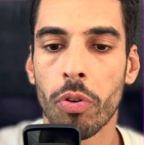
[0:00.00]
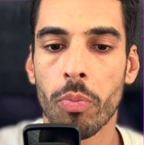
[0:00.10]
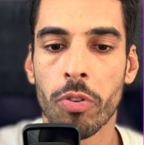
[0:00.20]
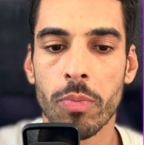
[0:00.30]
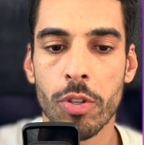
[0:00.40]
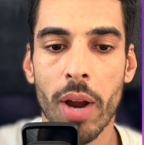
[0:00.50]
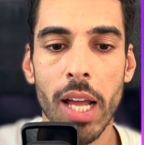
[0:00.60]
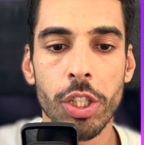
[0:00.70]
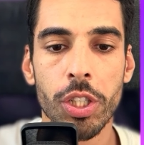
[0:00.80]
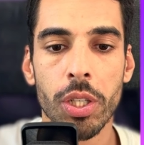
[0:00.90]
form from
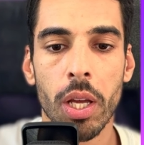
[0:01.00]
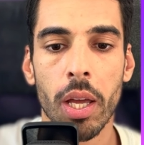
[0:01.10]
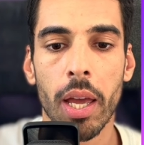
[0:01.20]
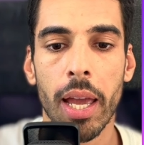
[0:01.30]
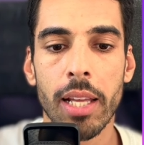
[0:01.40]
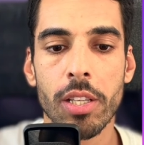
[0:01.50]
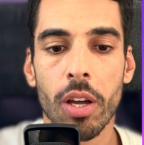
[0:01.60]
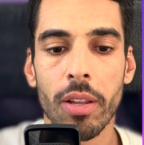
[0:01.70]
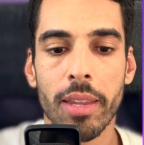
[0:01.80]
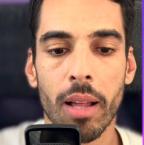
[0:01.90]
scratch, it's
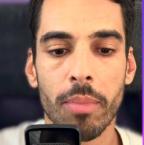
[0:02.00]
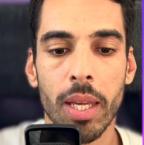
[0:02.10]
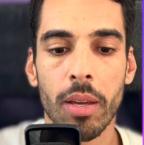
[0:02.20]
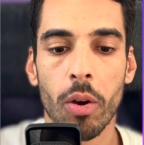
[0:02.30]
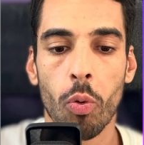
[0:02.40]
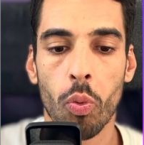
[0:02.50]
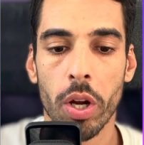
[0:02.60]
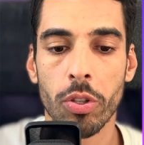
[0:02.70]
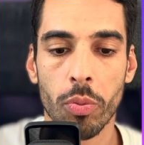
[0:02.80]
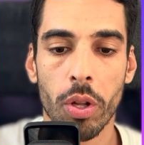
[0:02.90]
going to tell me
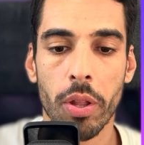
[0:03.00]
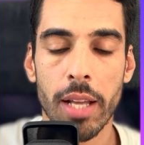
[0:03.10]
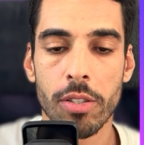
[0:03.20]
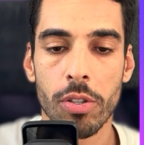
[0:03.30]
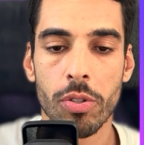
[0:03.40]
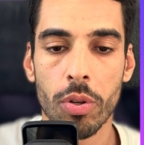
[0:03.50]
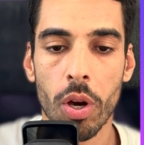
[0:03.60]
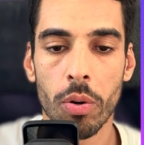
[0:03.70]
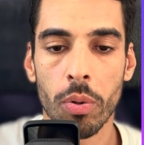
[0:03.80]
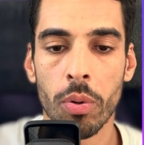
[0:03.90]
where do you want the answers to
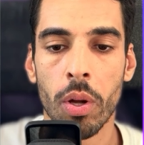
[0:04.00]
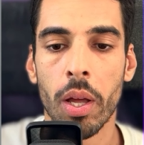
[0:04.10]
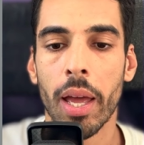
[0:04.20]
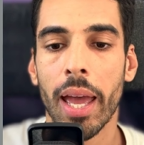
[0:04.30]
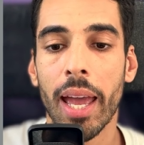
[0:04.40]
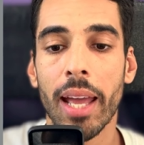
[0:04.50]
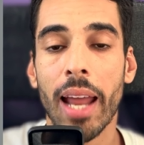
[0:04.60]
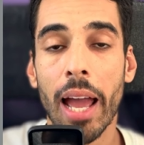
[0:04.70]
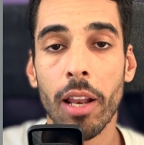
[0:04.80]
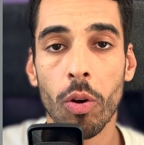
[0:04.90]
go.
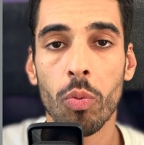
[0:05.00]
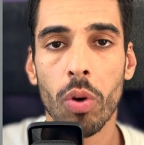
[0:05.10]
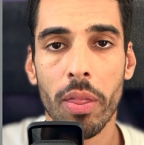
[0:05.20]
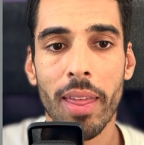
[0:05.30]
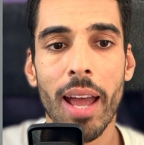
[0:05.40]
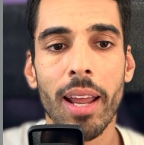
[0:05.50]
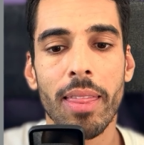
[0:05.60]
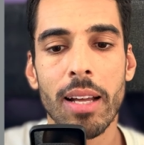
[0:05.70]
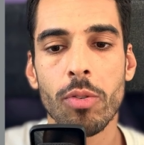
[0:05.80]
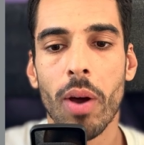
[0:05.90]
And I don't want that.
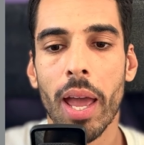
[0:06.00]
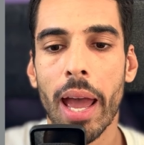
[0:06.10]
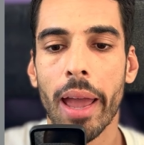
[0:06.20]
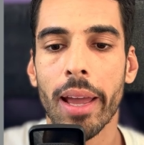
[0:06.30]
And that's why I